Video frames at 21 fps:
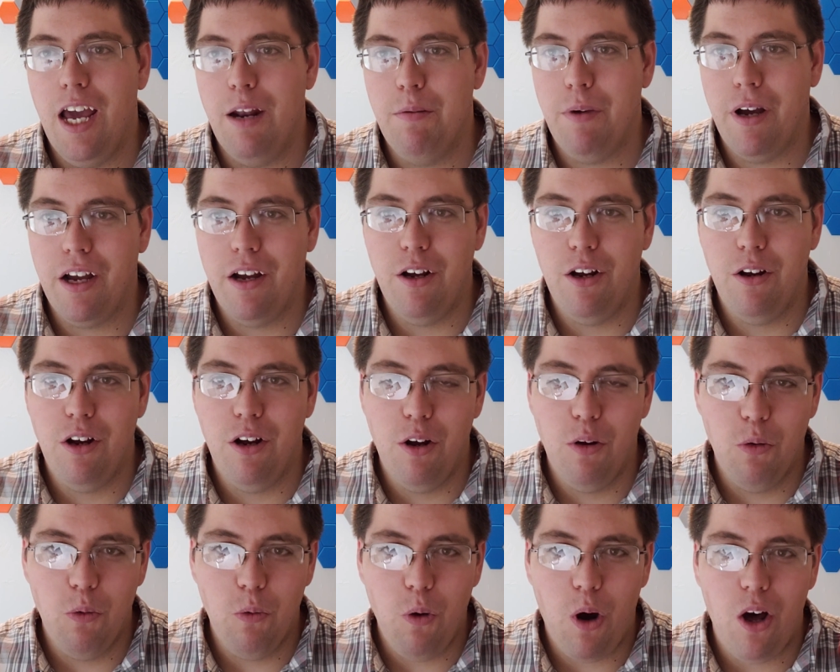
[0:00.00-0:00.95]
and my
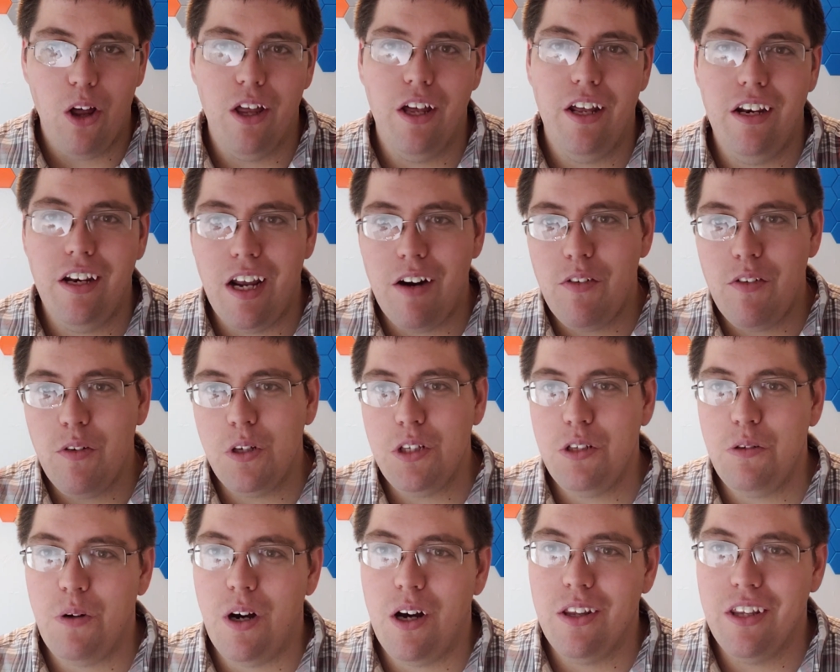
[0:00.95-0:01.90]
wallet, and every once
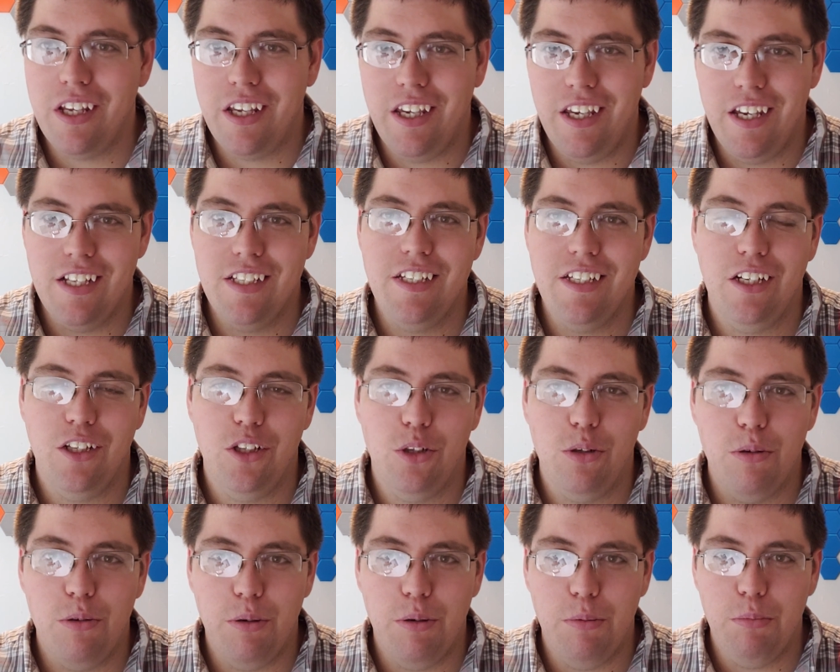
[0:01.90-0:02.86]
in a while the kids get a
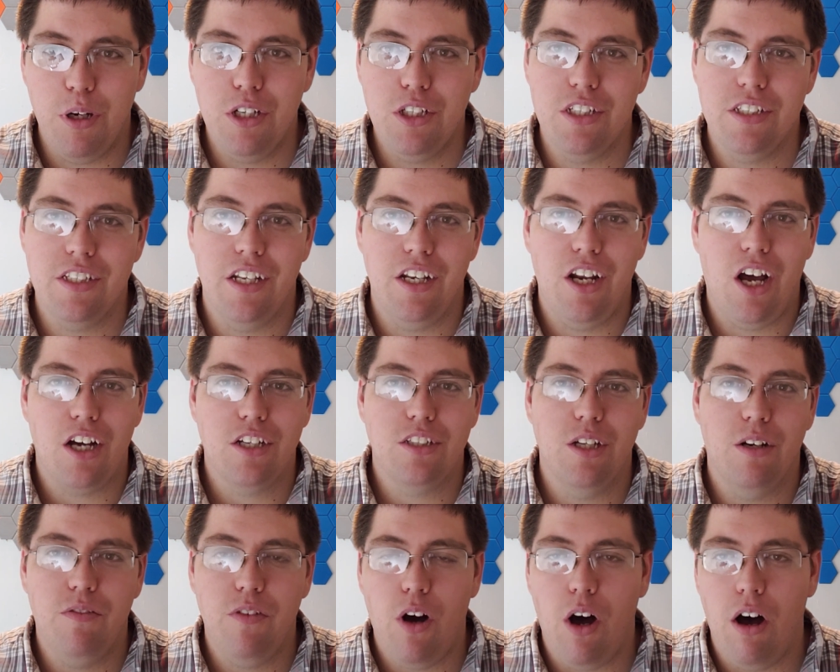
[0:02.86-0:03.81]
little rambunctious and knock
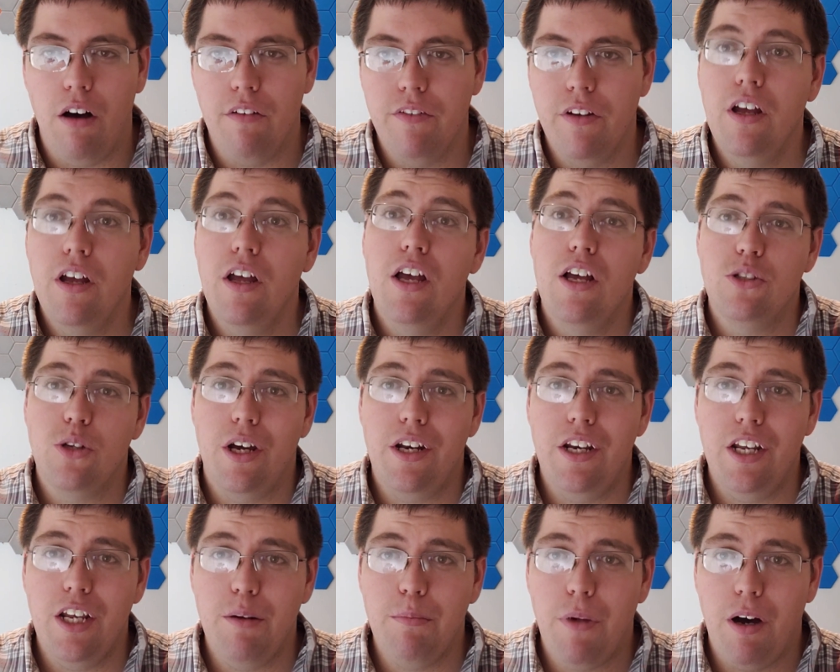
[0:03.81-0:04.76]
stuff off. So I
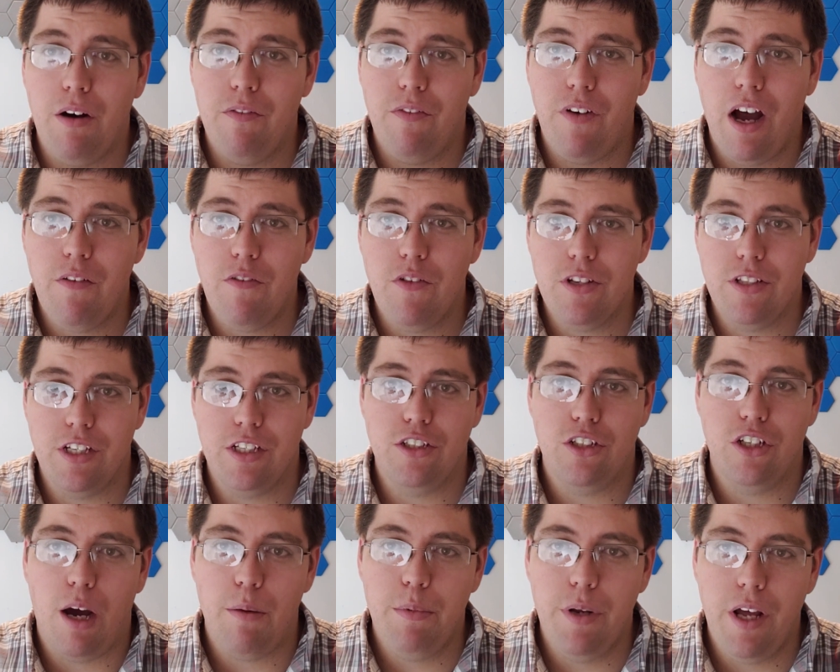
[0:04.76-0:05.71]
did about 5 or 6
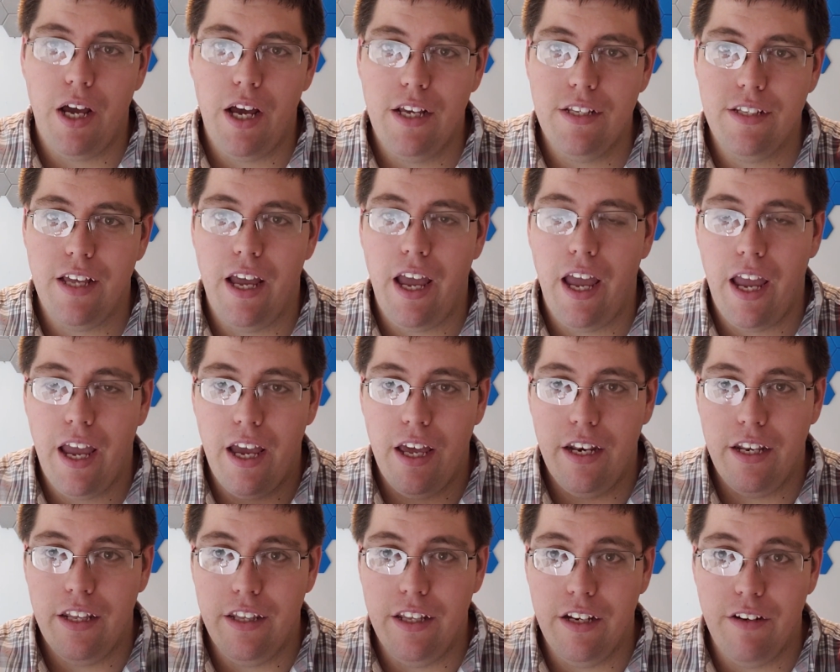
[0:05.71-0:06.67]
drop tests,
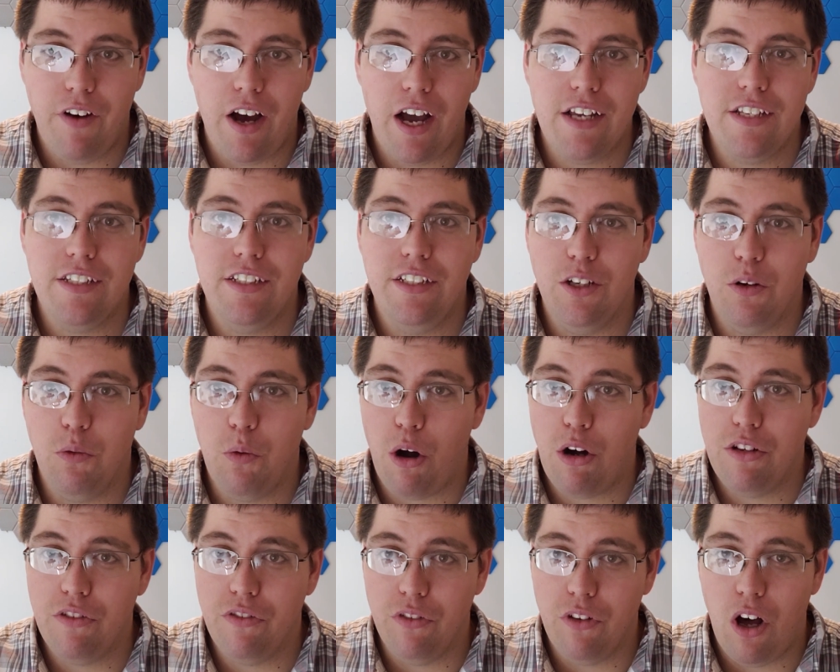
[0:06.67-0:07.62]
and the device still
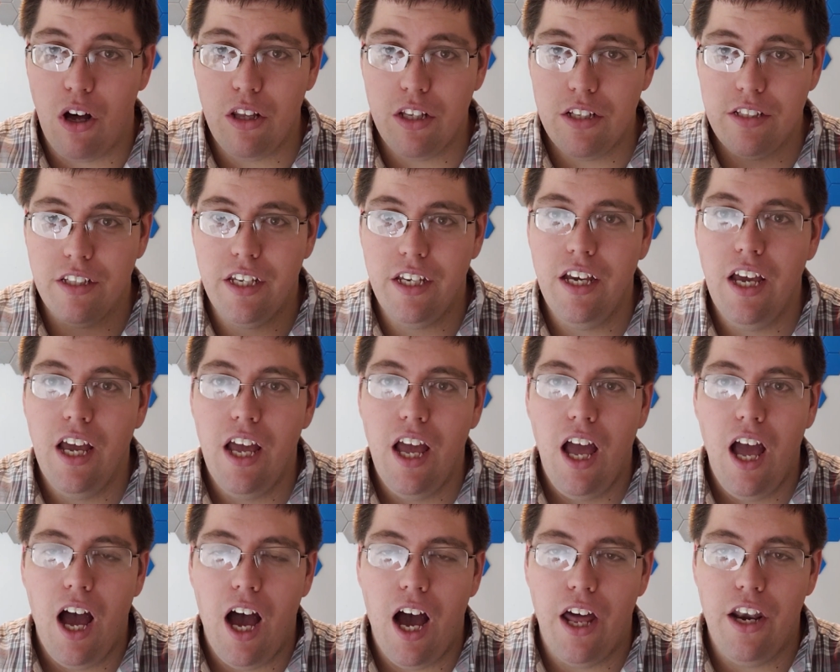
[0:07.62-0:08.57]
works flawlessly.
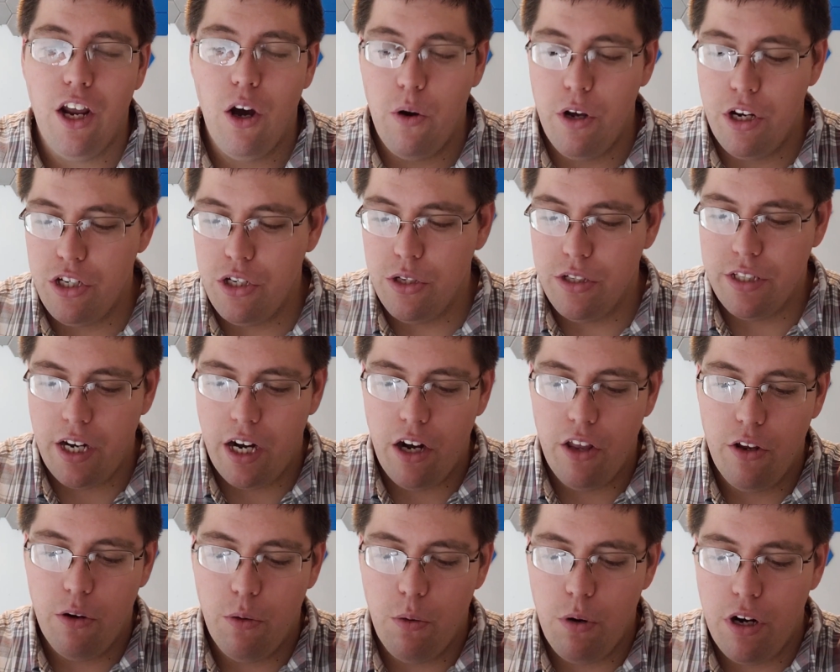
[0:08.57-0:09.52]
No issues
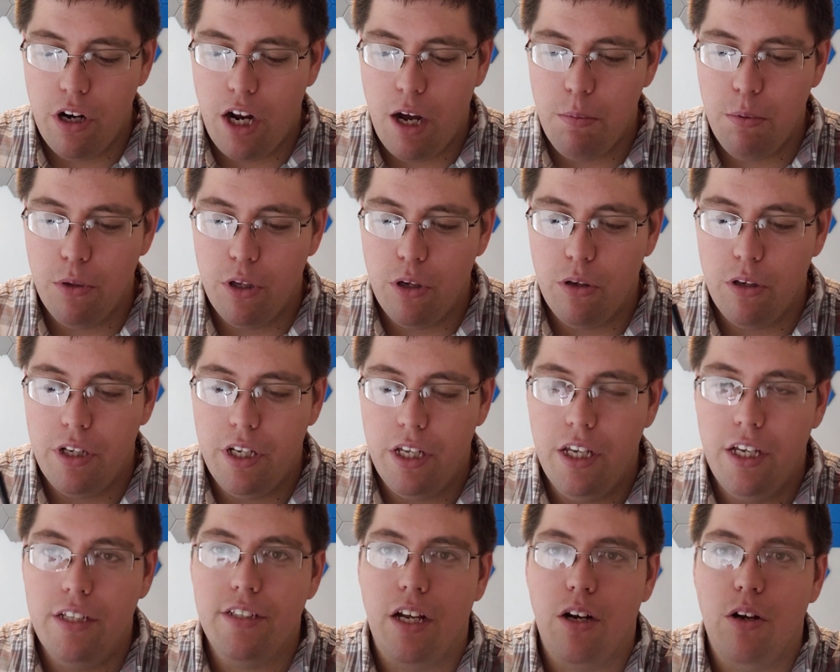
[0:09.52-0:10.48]
there. There were a couple little
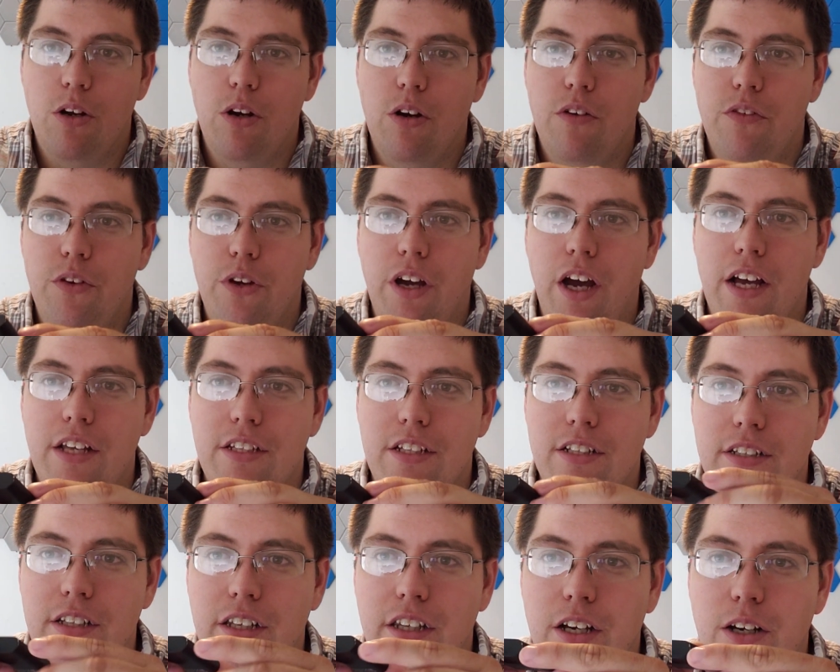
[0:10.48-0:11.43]
dings. I don't know if you guys
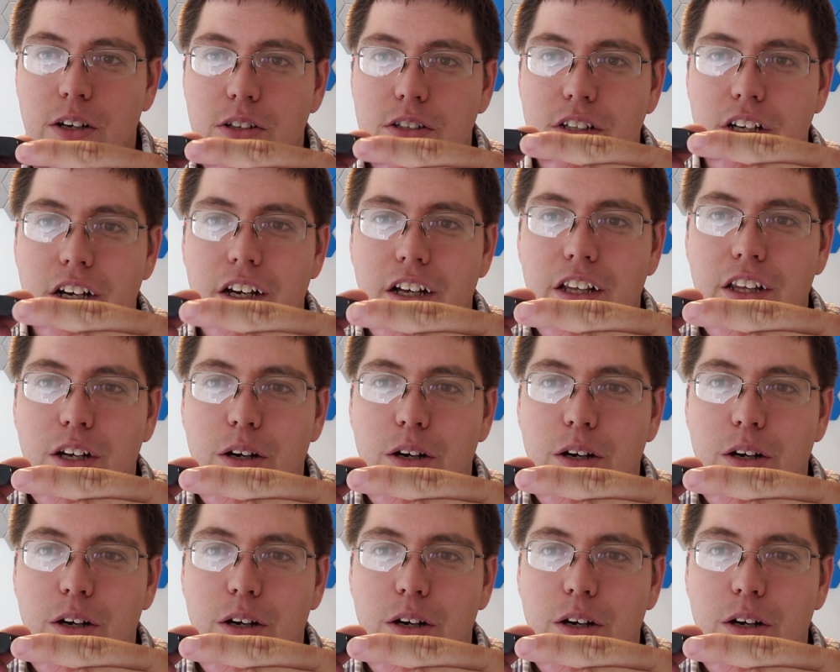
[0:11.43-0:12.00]
can see those,